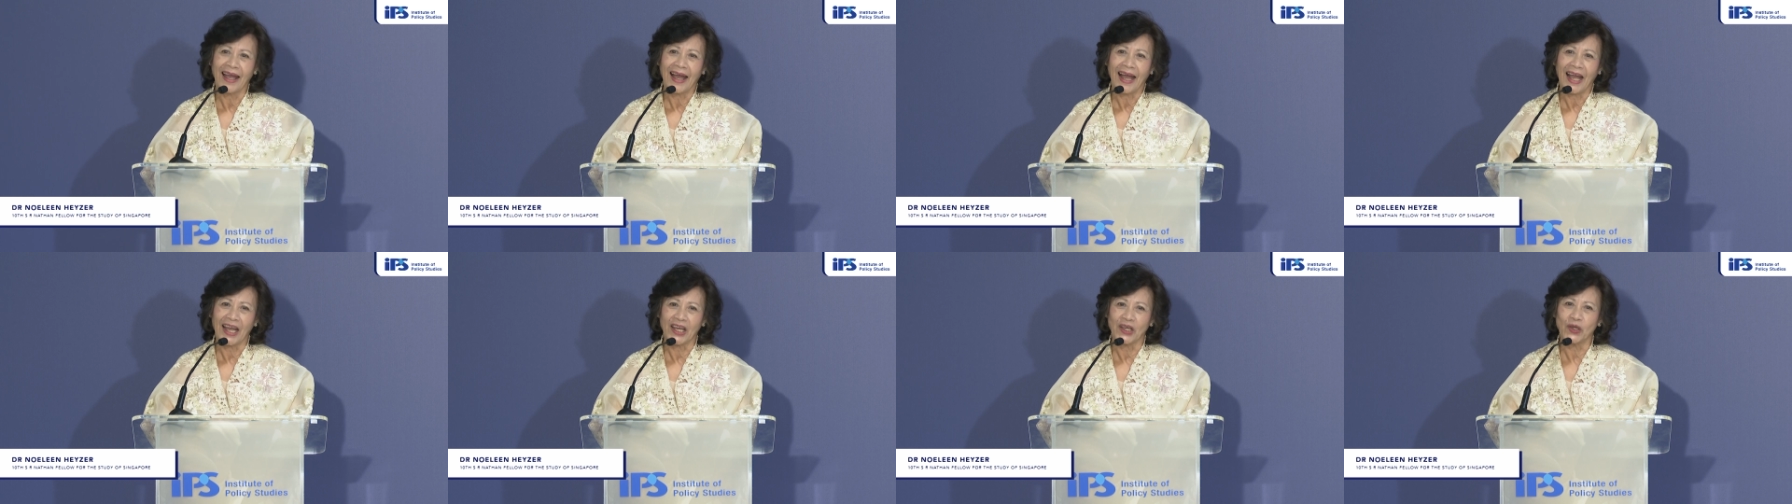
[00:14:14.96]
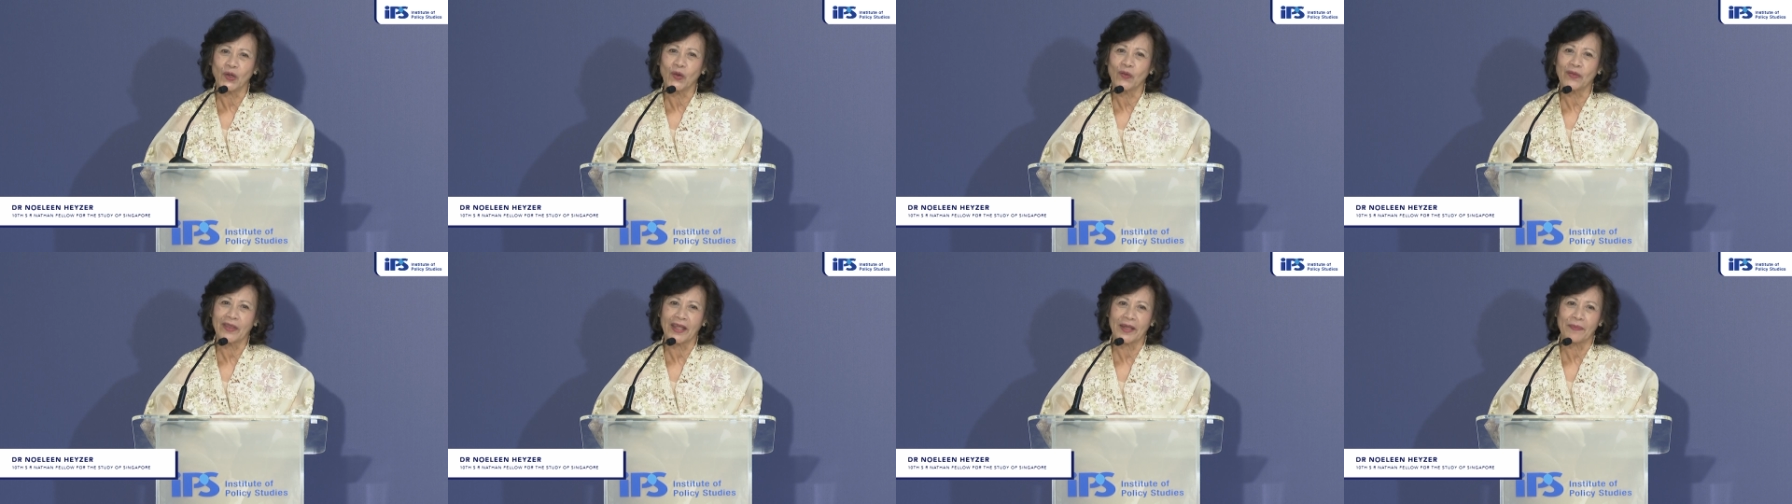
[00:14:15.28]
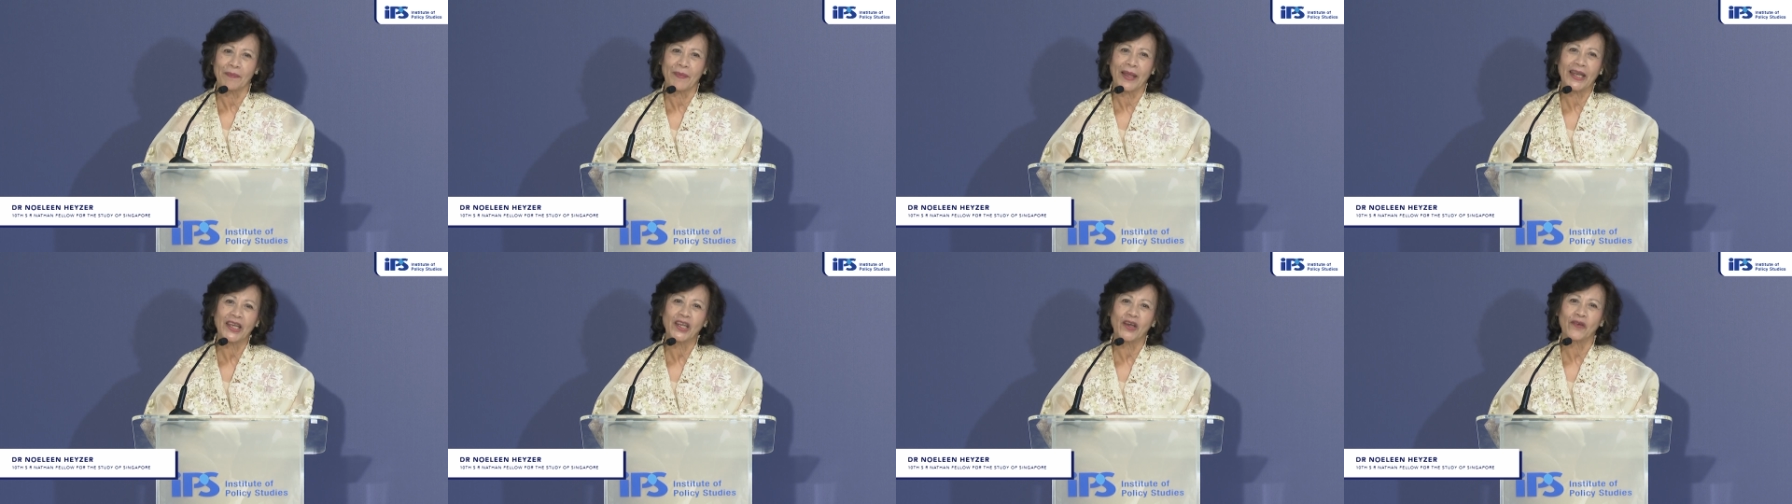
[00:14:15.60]
I know that
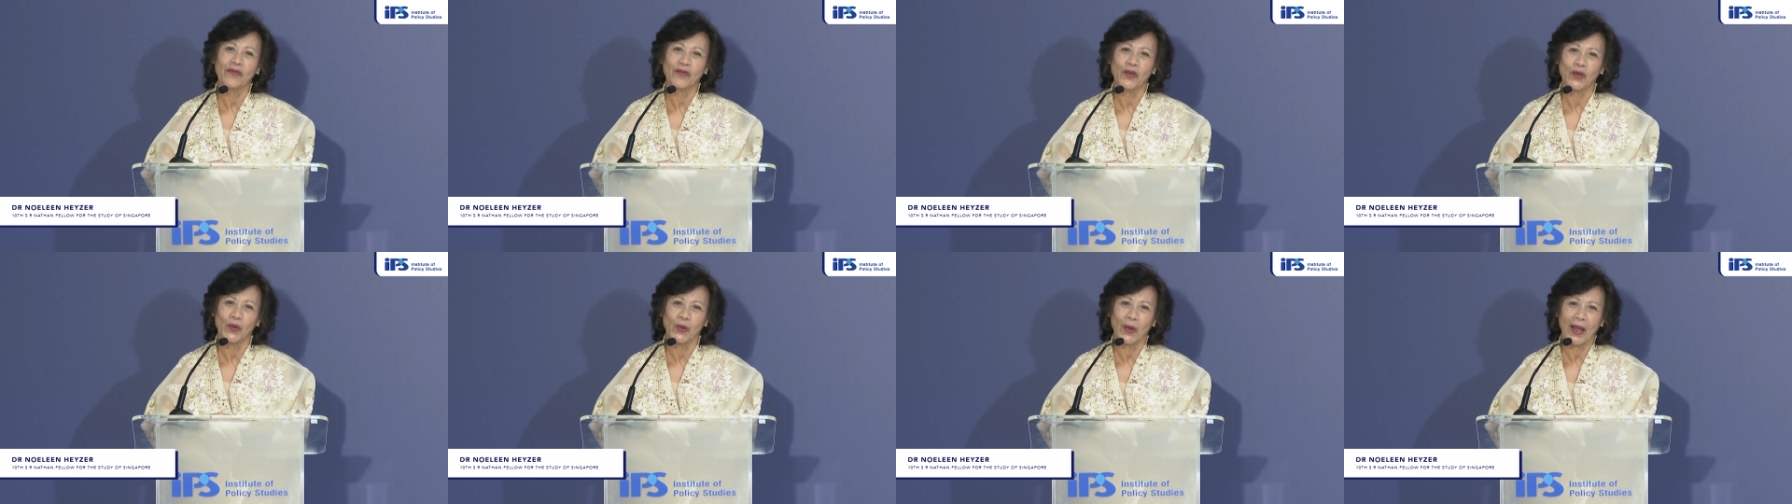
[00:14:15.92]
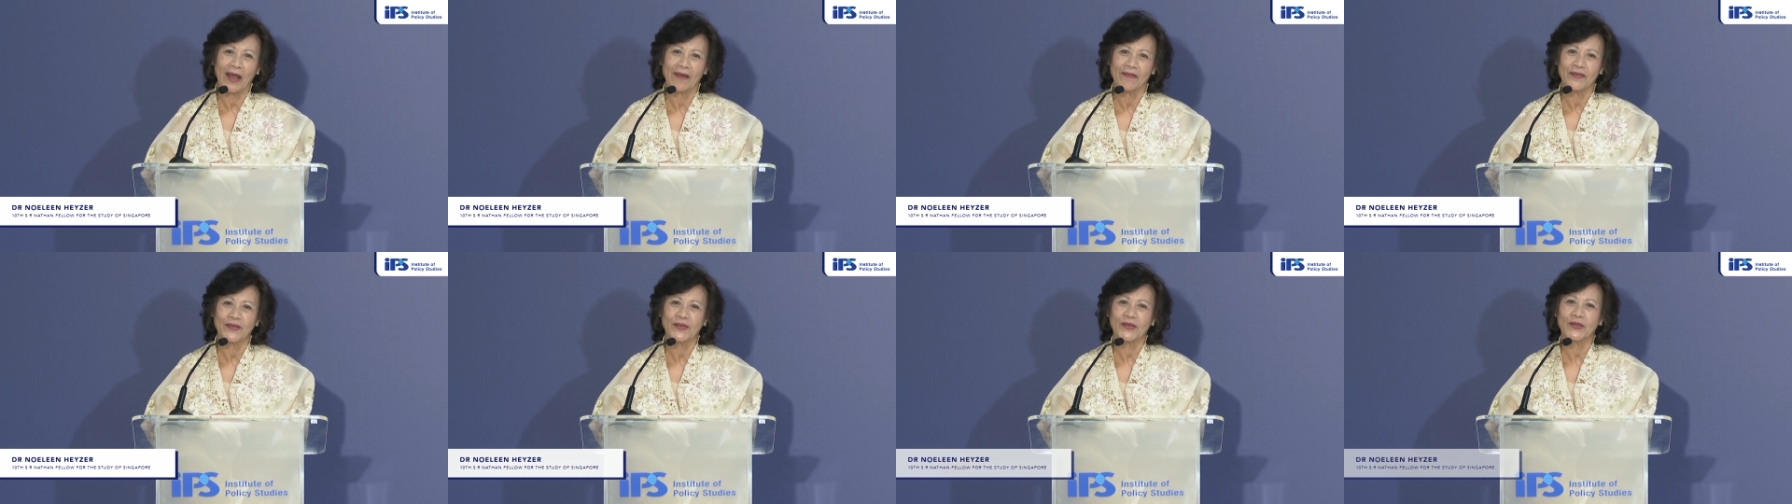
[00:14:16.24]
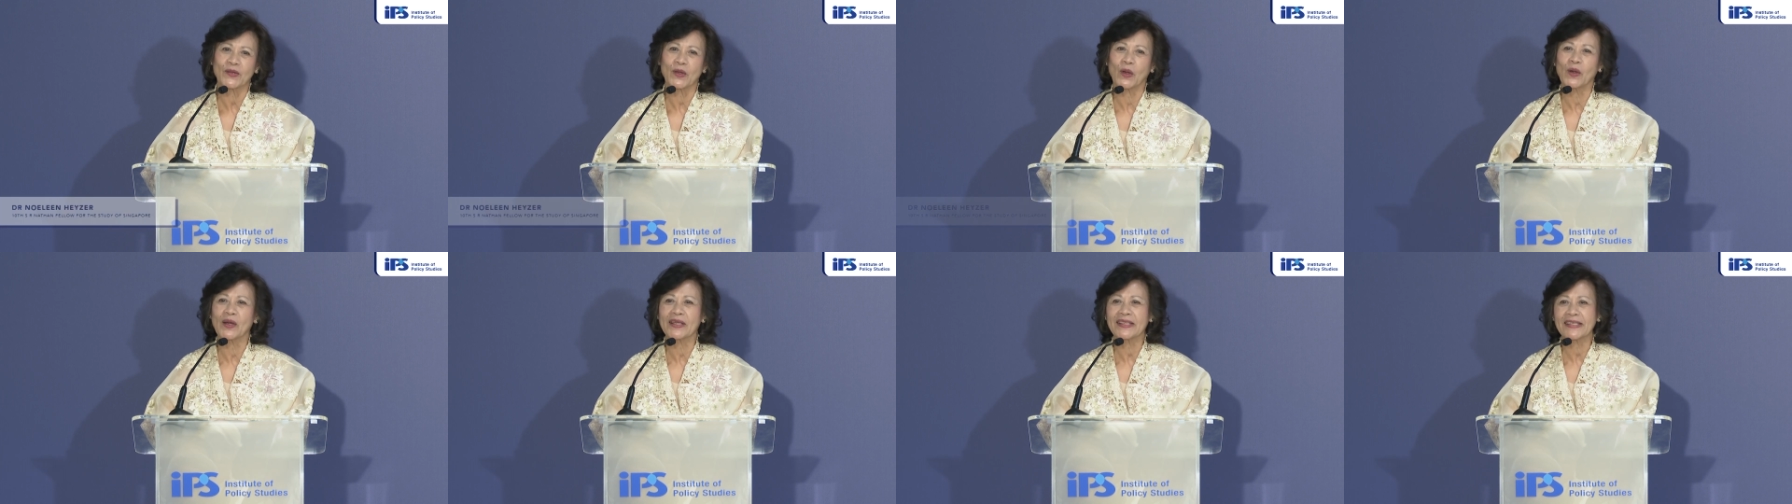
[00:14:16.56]
many of you have
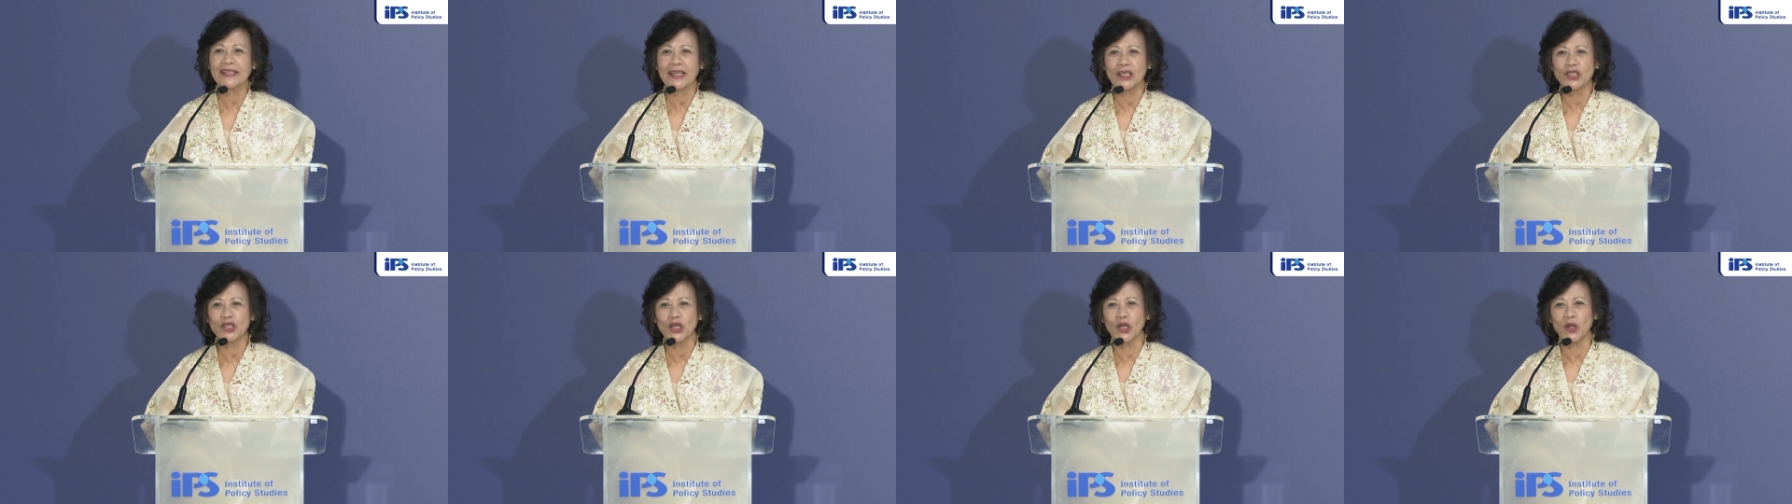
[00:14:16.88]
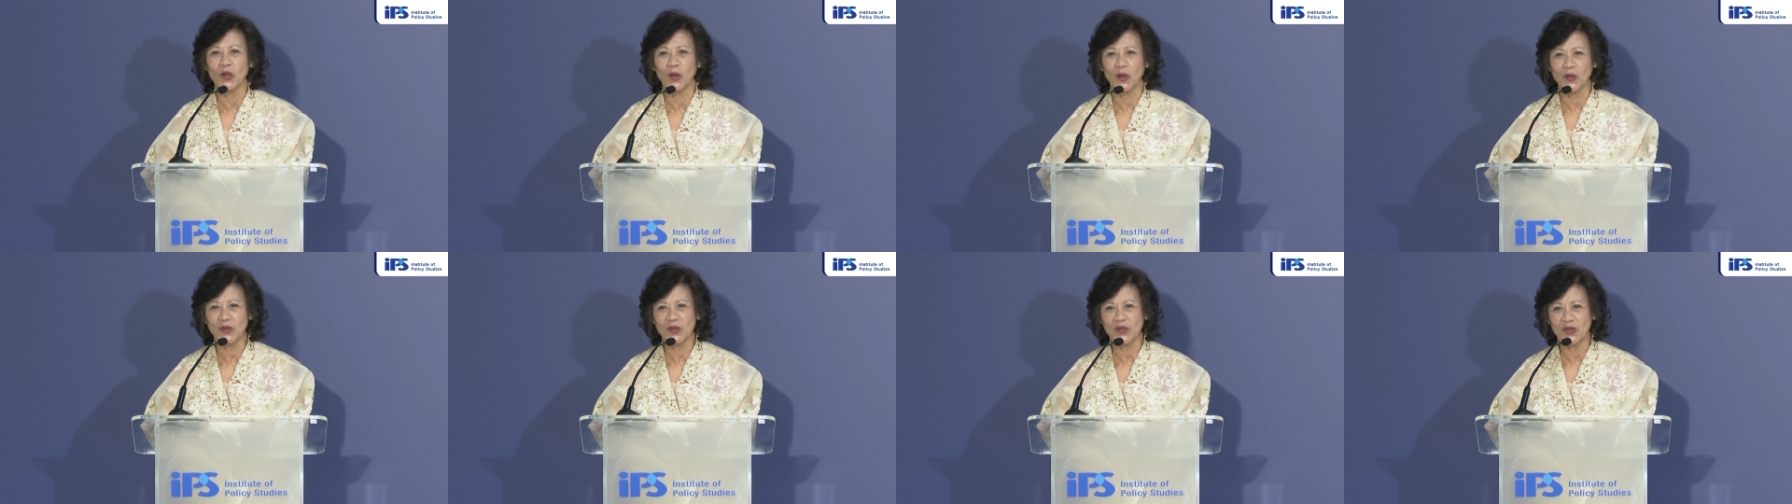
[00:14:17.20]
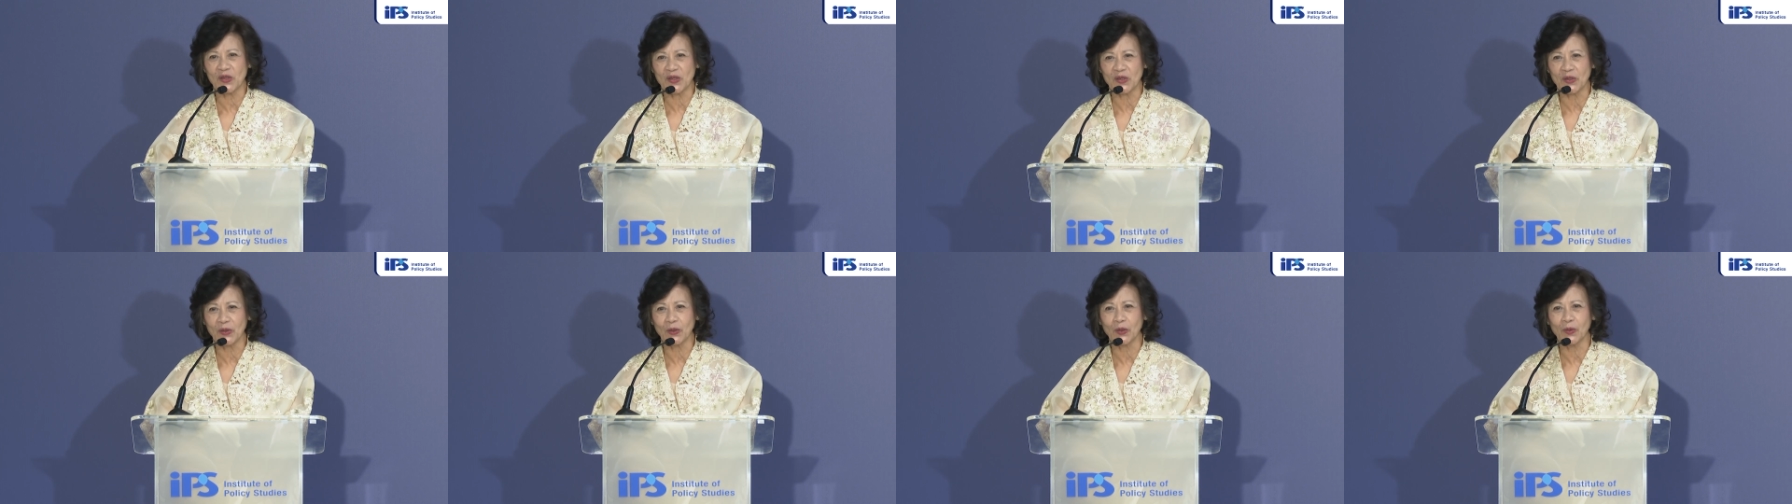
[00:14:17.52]
such a lot to
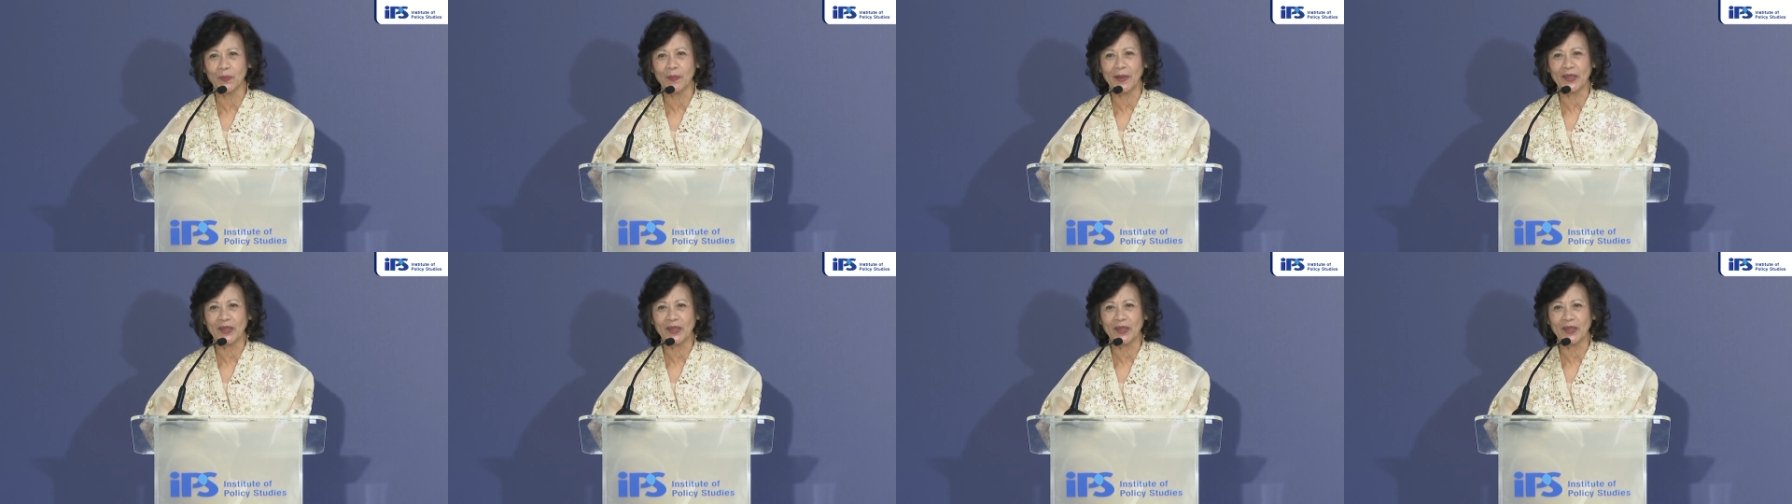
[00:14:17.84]
do,